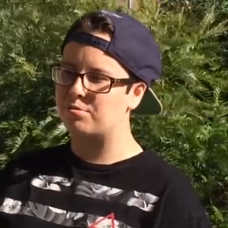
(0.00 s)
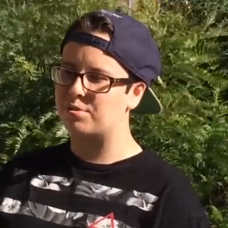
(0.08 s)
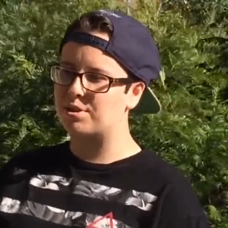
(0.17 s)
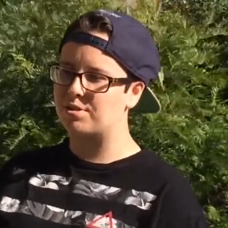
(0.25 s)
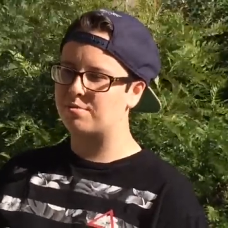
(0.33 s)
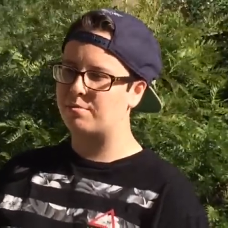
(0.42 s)

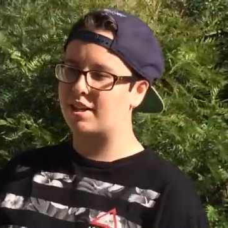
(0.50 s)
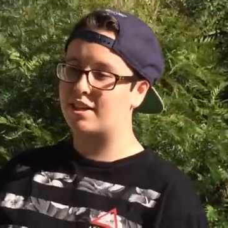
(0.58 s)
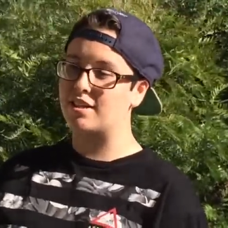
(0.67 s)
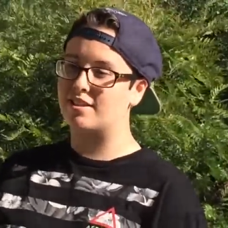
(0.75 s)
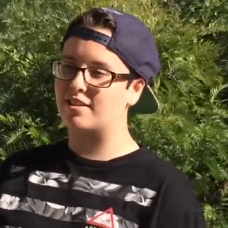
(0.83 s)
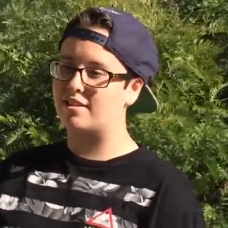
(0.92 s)
was my
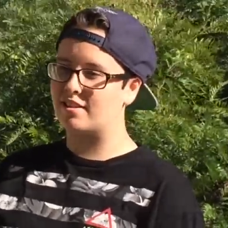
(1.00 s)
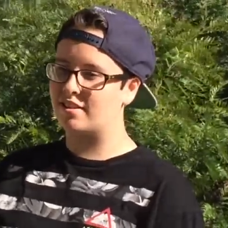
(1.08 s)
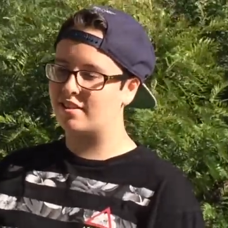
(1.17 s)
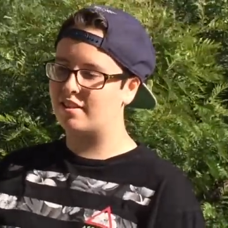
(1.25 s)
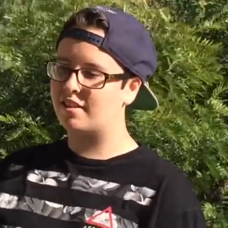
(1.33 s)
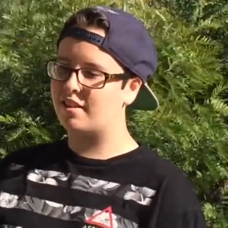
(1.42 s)
cousin,
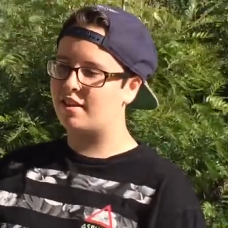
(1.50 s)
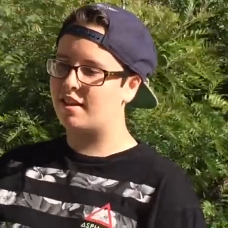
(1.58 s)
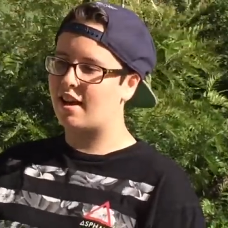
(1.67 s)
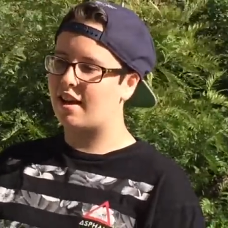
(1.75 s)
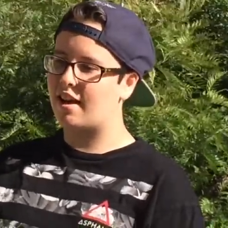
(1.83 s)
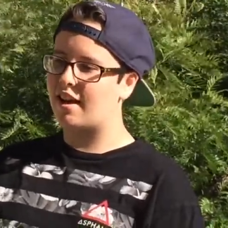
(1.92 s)

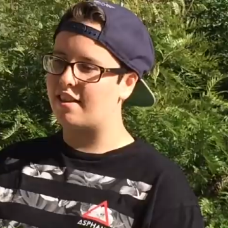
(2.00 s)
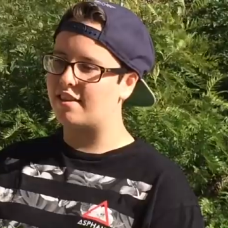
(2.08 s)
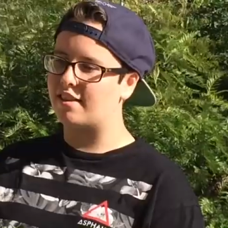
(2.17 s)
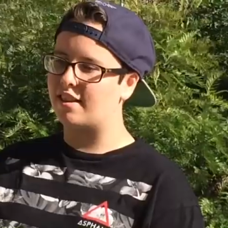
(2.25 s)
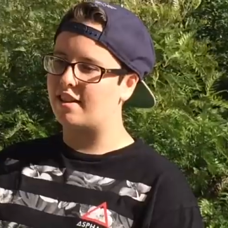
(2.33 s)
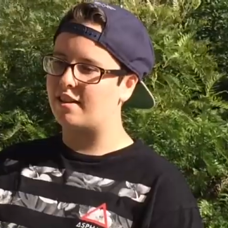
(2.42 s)
and
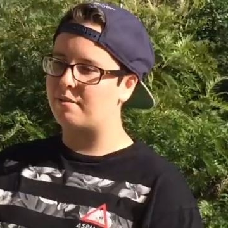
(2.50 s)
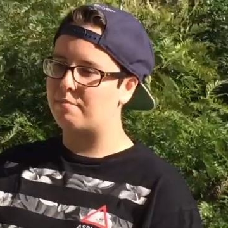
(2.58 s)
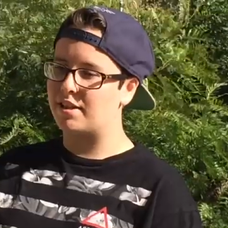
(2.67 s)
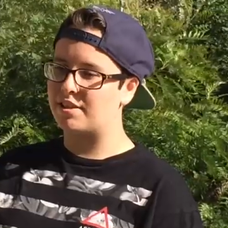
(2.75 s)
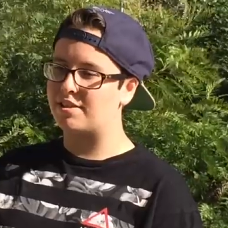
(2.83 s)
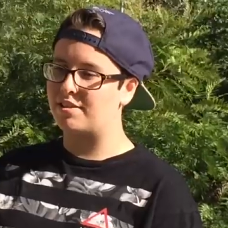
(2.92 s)
then
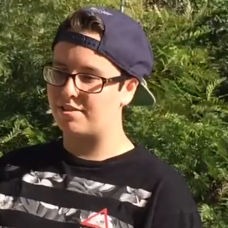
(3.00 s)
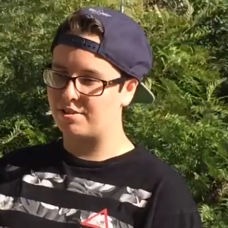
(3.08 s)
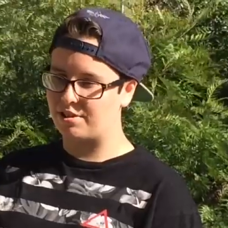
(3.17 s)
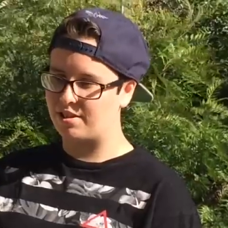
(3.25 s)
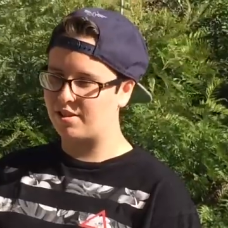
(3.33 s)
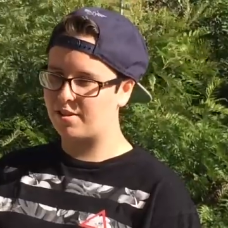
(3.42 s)
my sister,